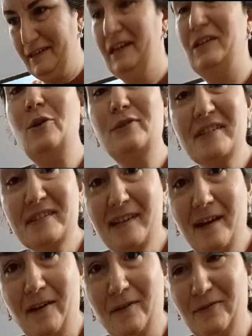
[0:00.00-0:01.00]
note to
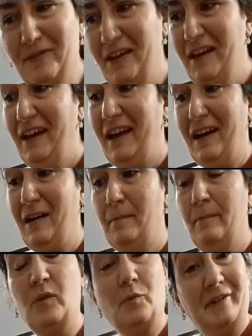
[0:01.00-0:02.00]
self,
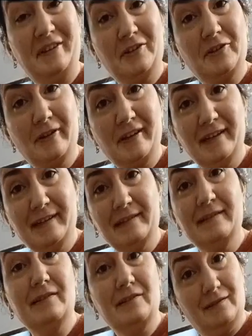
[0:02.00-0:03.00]
when you're cooking,
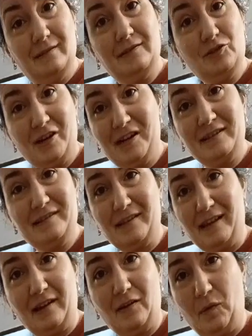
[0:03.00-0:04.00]
try not to
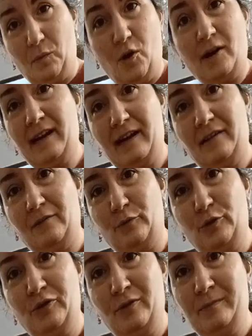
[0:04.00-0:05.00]
like walk out of the
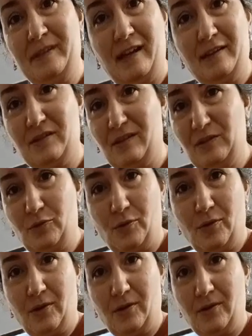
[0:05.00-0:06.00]
room to answer the
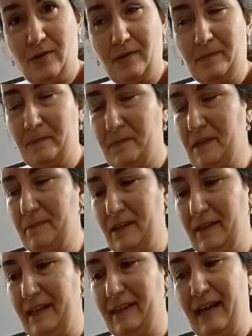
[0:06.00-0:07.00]
door or something
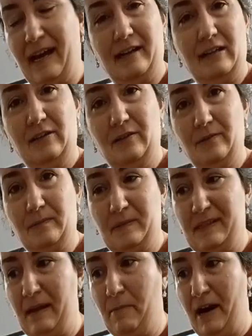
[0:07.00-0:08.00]
like that. You know,
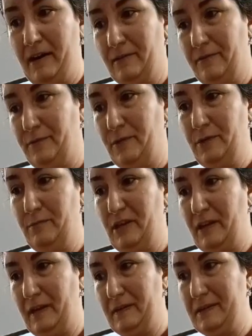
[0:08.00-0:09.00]
stay by your food,
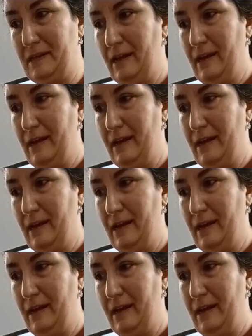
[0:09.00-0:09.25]
because